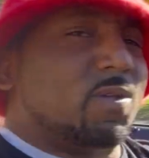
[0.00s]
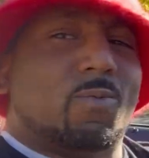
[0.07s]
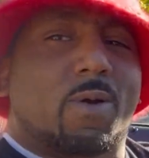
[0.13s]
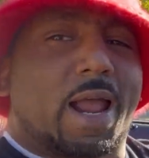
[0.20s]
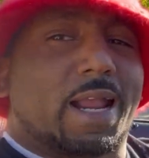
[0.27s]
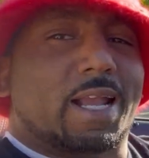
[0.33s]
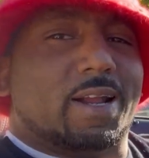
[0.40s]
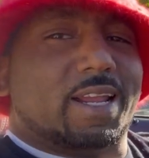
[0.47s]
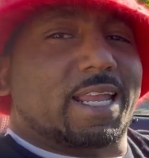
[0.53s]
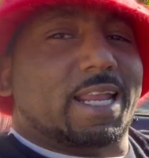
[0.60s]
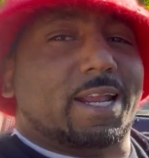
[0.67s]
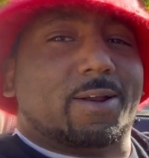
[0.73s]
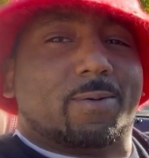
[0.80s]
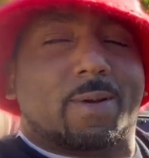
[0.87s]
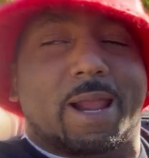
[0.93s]
right
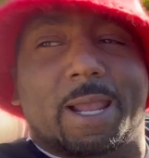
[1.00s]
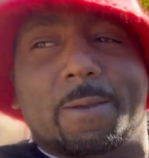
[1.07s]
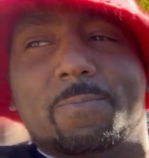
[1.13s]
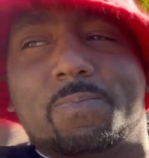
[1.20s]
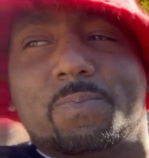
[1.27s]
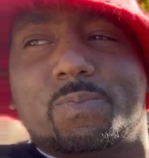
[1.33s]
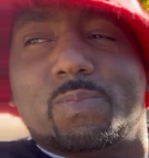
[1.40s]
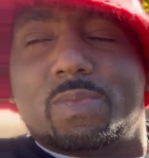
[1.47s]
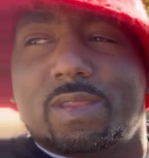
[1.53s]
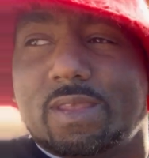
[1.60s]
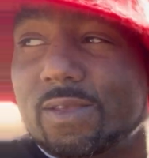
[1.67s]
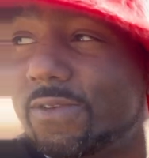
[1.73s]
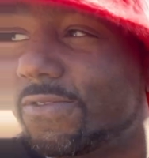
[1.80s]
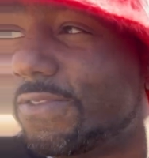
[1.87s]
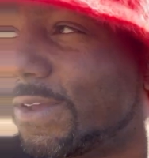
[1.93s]
here, right,
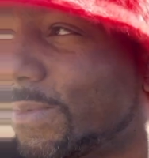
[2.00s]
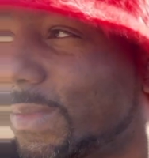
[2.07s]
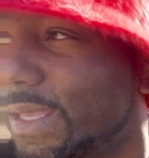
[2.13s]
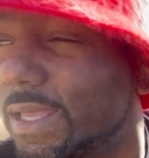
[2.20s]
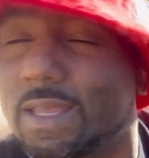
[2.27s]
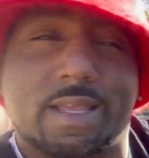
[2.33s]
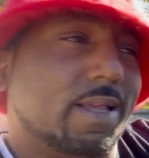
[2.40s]
you feel me?